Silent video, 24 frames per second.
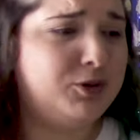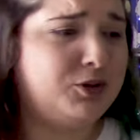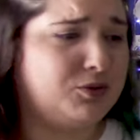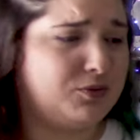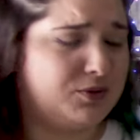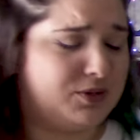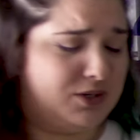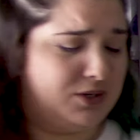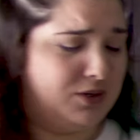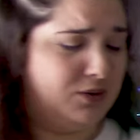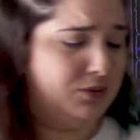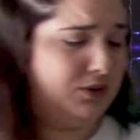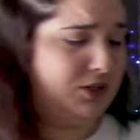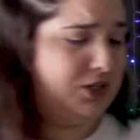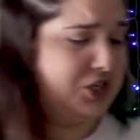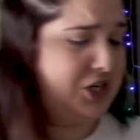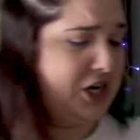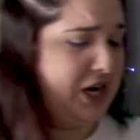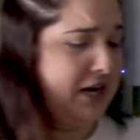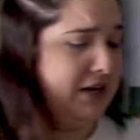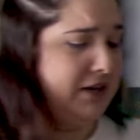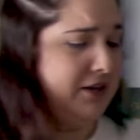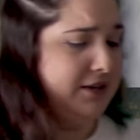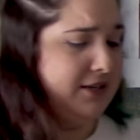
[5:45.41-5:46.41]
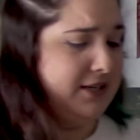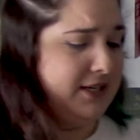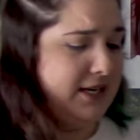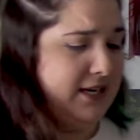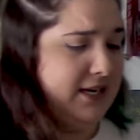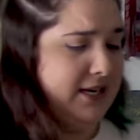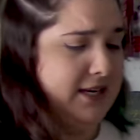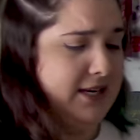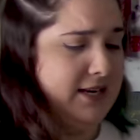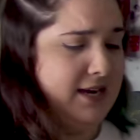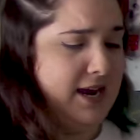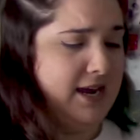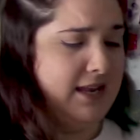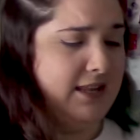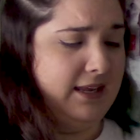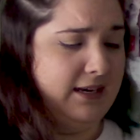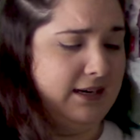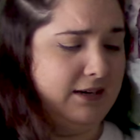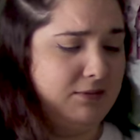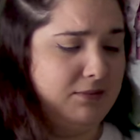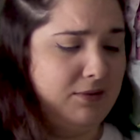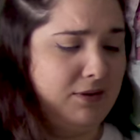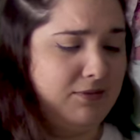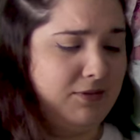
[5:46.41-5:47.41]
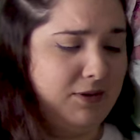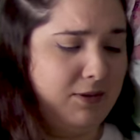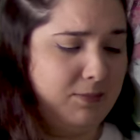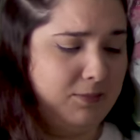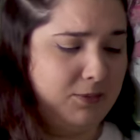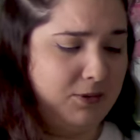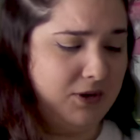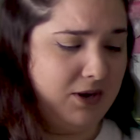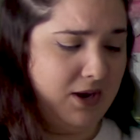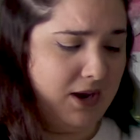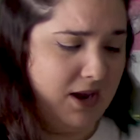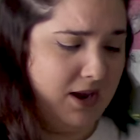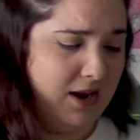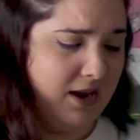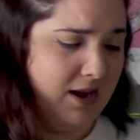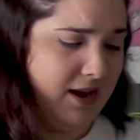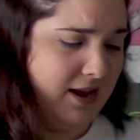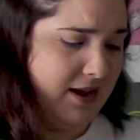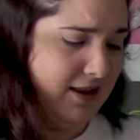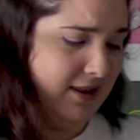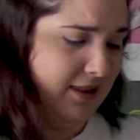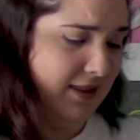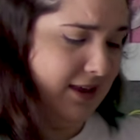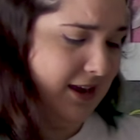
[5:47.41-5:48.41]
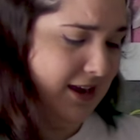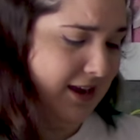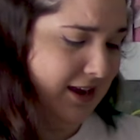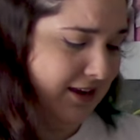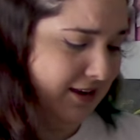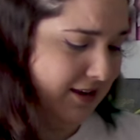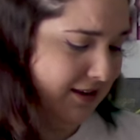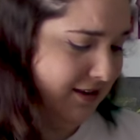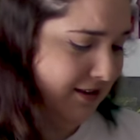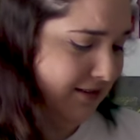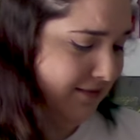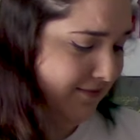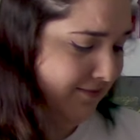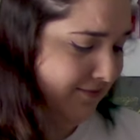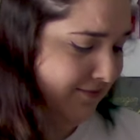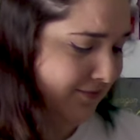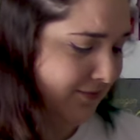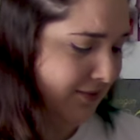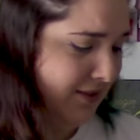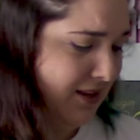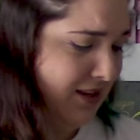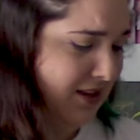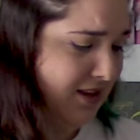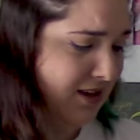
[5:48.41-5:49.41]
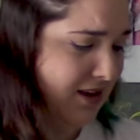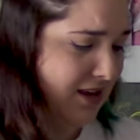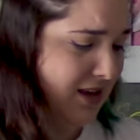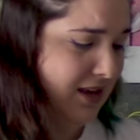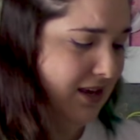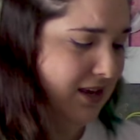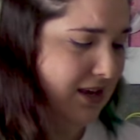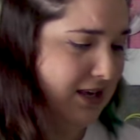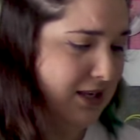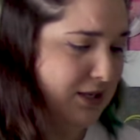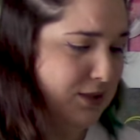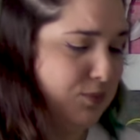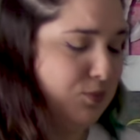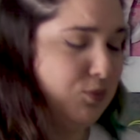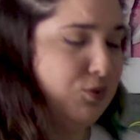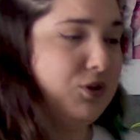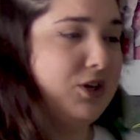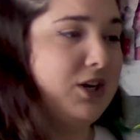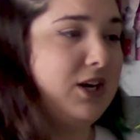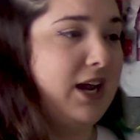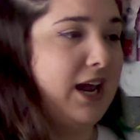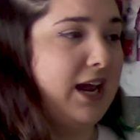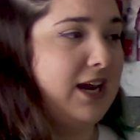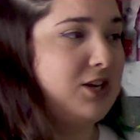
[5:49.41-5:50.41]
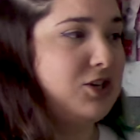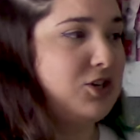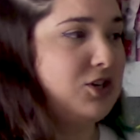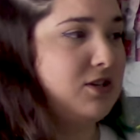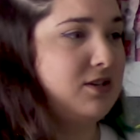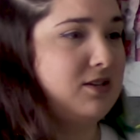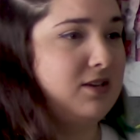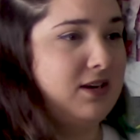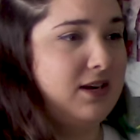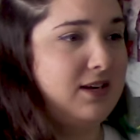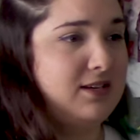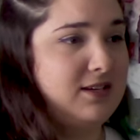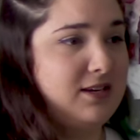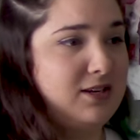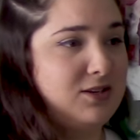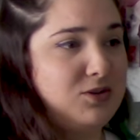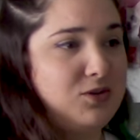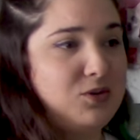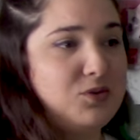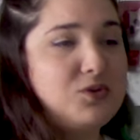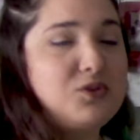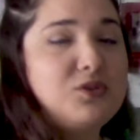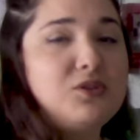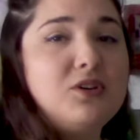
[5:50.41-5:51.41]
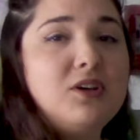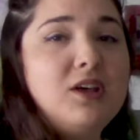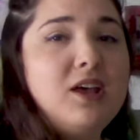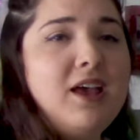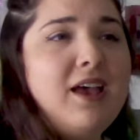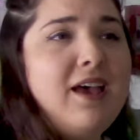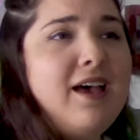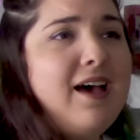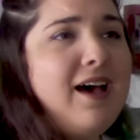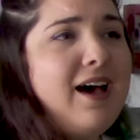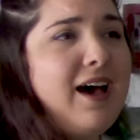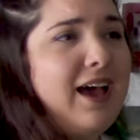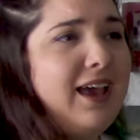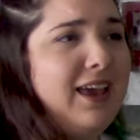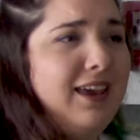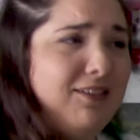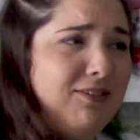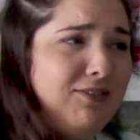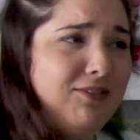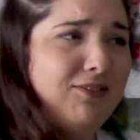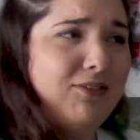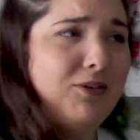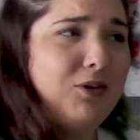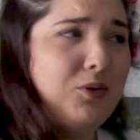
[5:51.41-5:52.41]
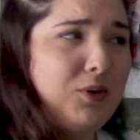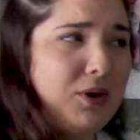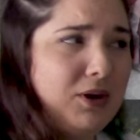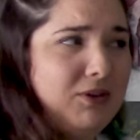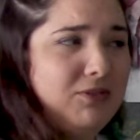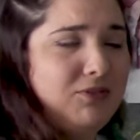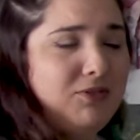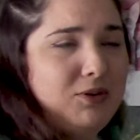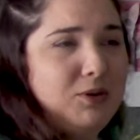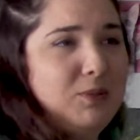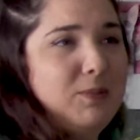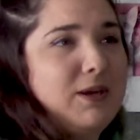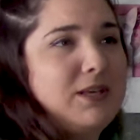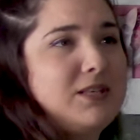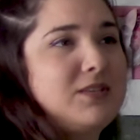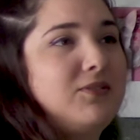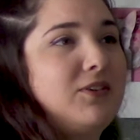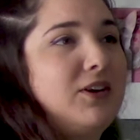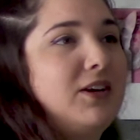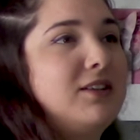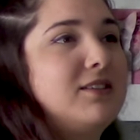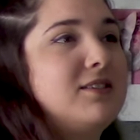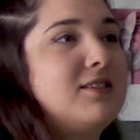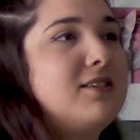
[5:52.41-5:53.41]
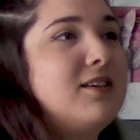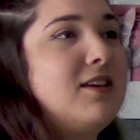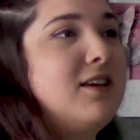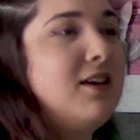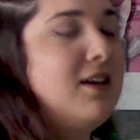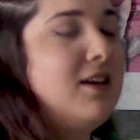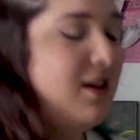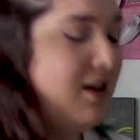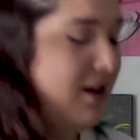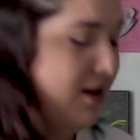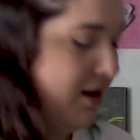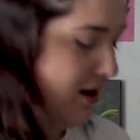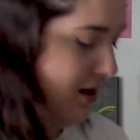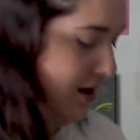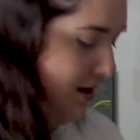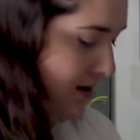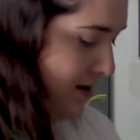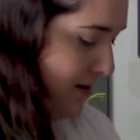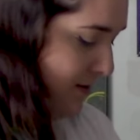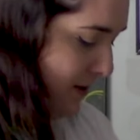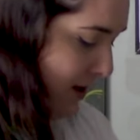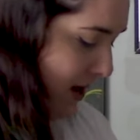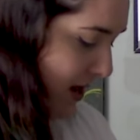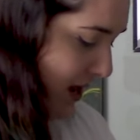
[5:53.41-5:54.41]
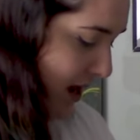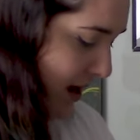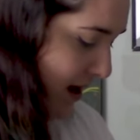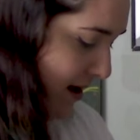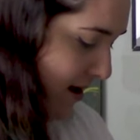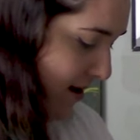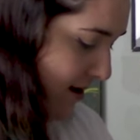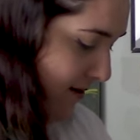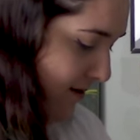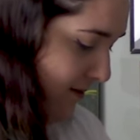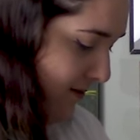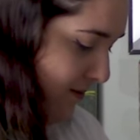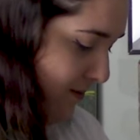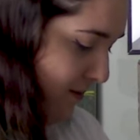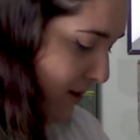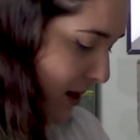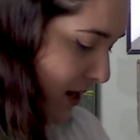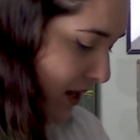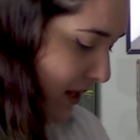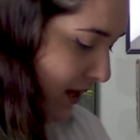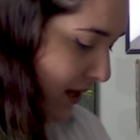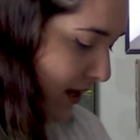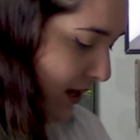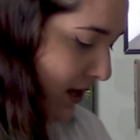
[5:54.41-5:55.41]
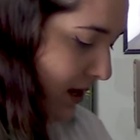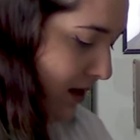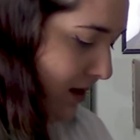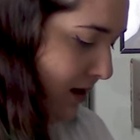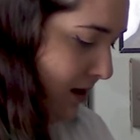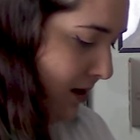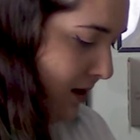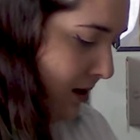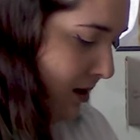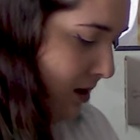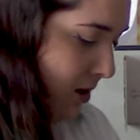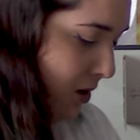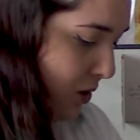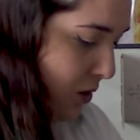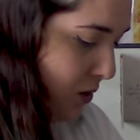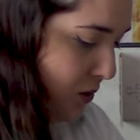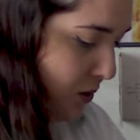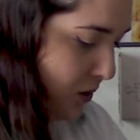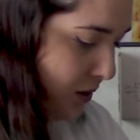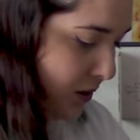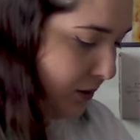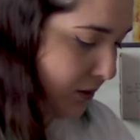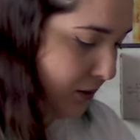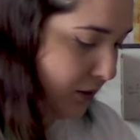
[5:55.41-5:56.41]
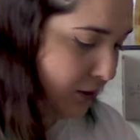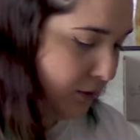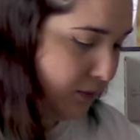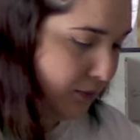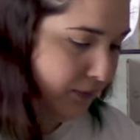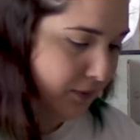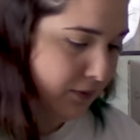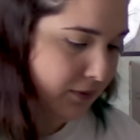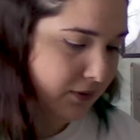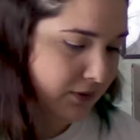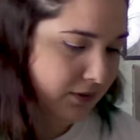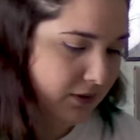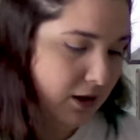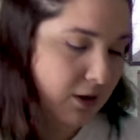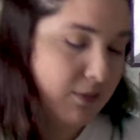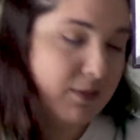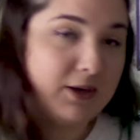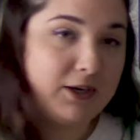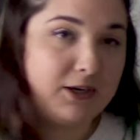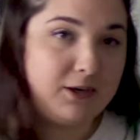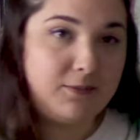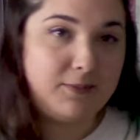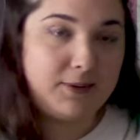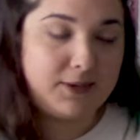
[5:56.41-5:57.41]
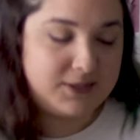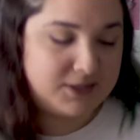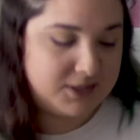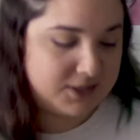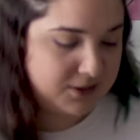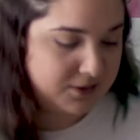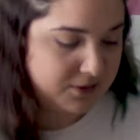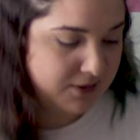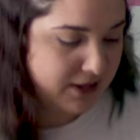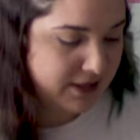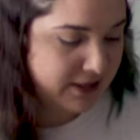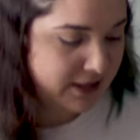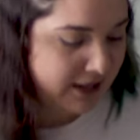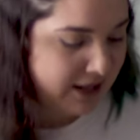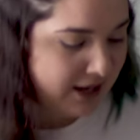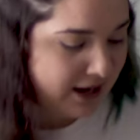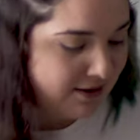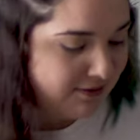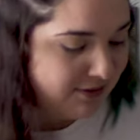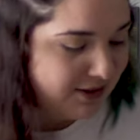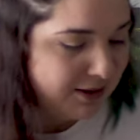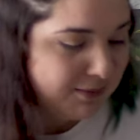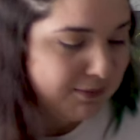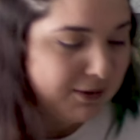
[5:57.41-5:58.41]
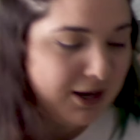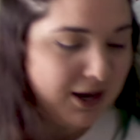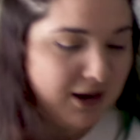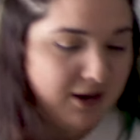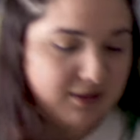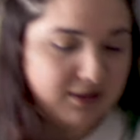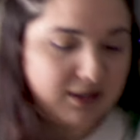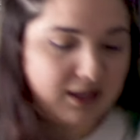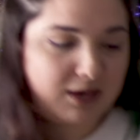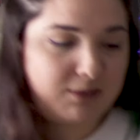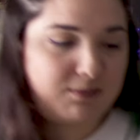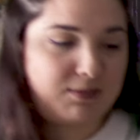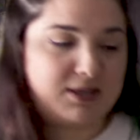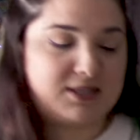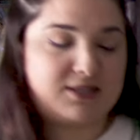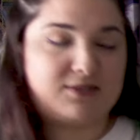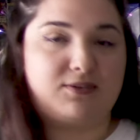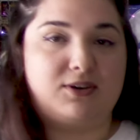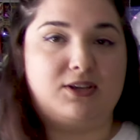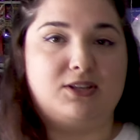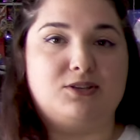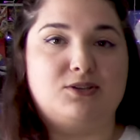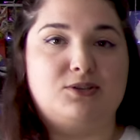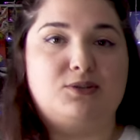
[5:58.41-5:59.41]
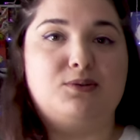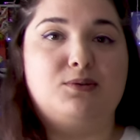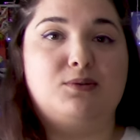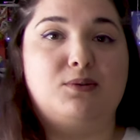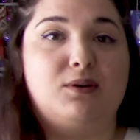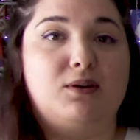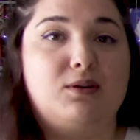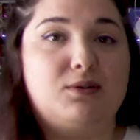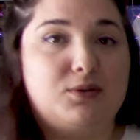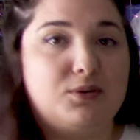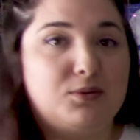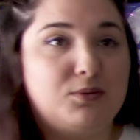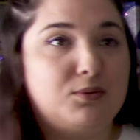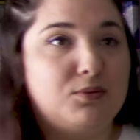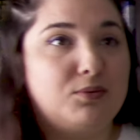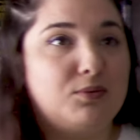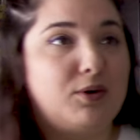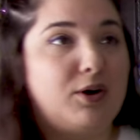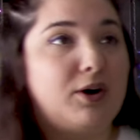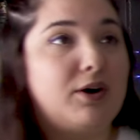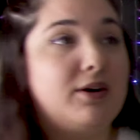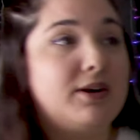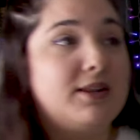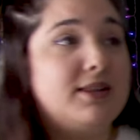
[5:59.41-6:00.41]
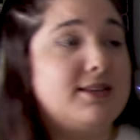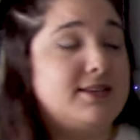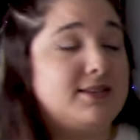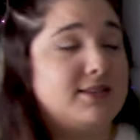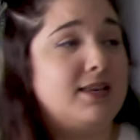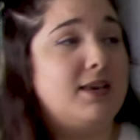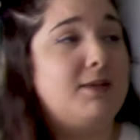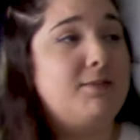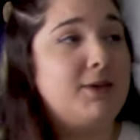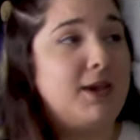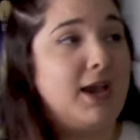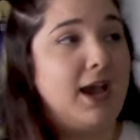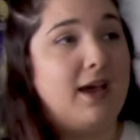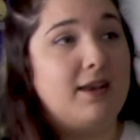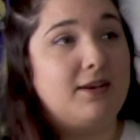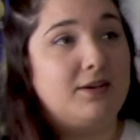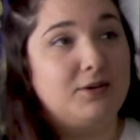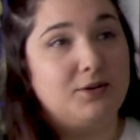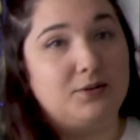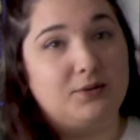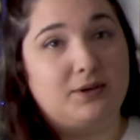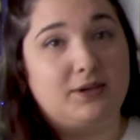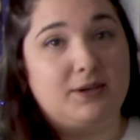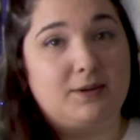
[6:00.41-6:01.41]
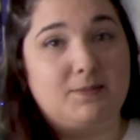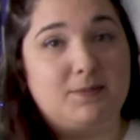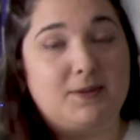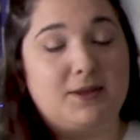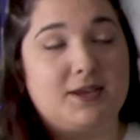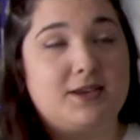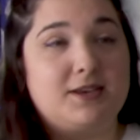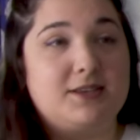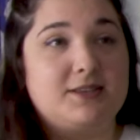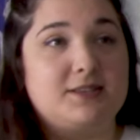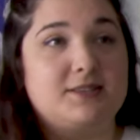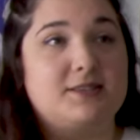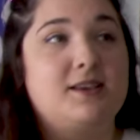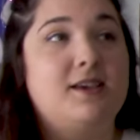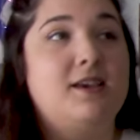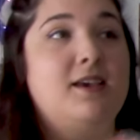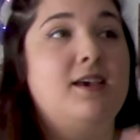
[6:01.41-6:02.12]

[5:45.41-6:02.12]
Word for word: who was an only child and had like a rough upbringing and like is pretty anxious and antisocial, I have quite a few best friends. Um, I have my like core group, Abeco Bento, and then I have like my online best friends who, who are in the same category because